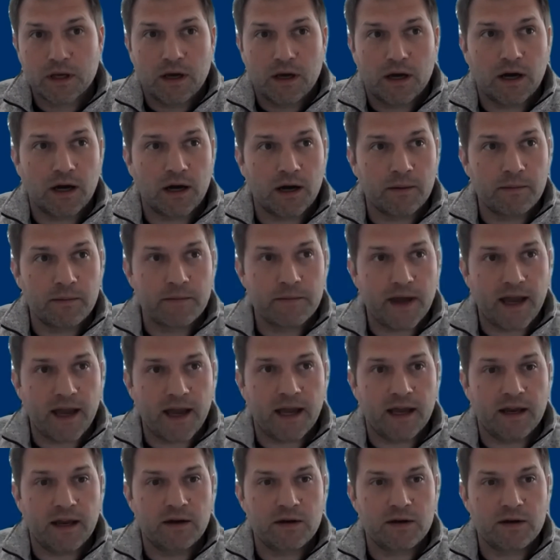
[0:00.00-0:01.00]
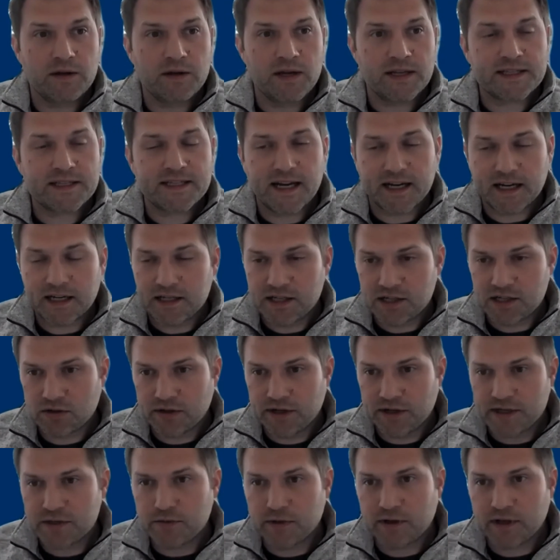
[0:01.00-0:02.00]
And it's not a digital
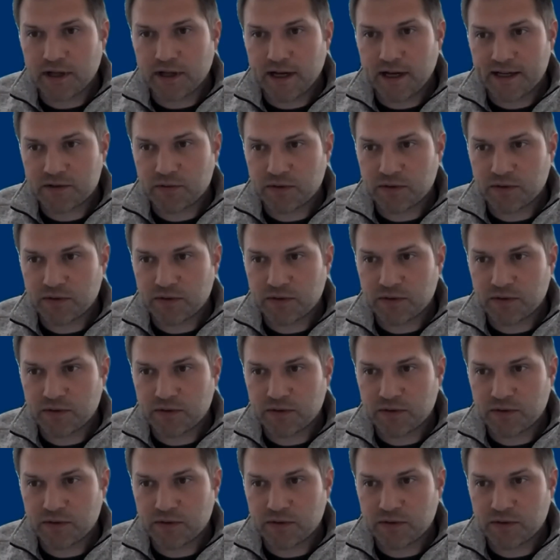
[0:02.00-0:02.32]
history class,